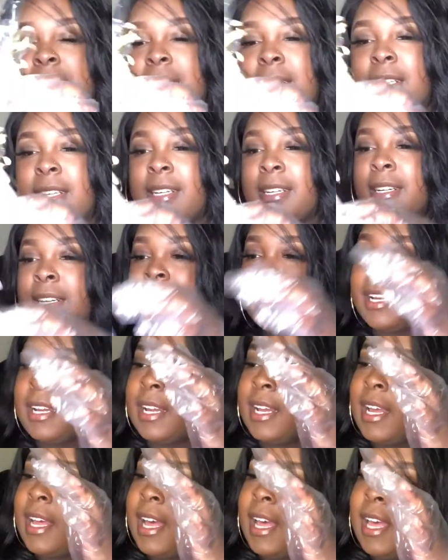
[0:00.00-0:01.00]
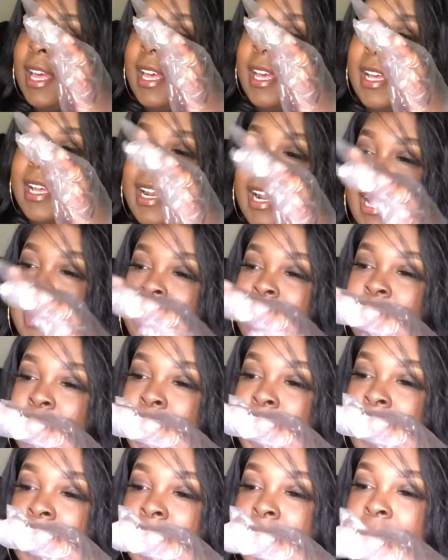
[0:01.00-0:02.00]
in there, and I go
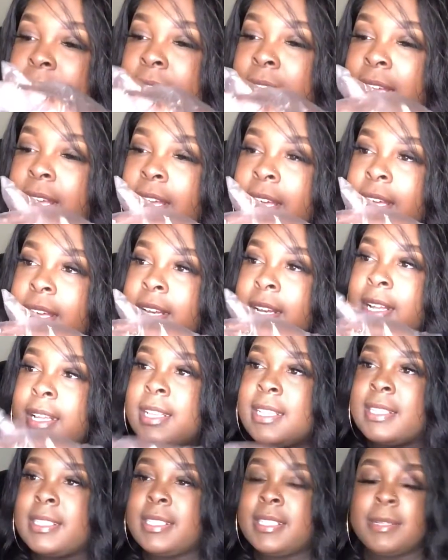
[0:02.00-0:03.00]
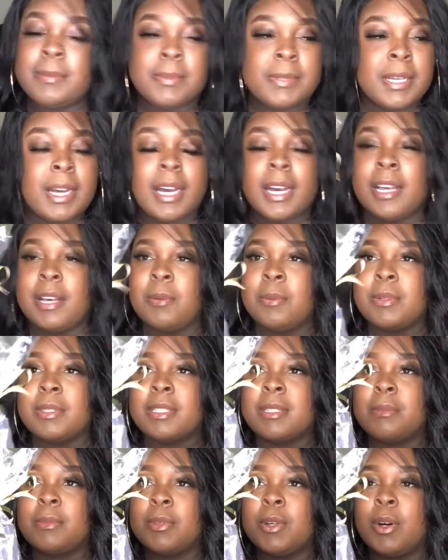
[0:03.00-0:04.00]
ahead and zip tie it with
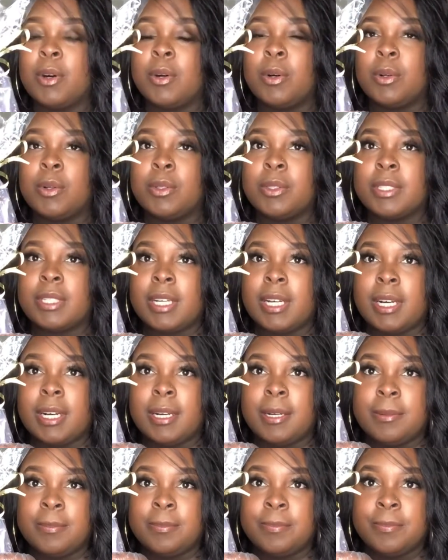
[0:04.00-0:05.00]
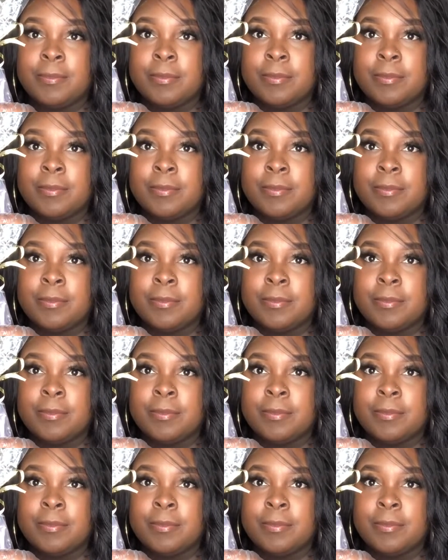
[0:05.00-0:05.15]
some gold, some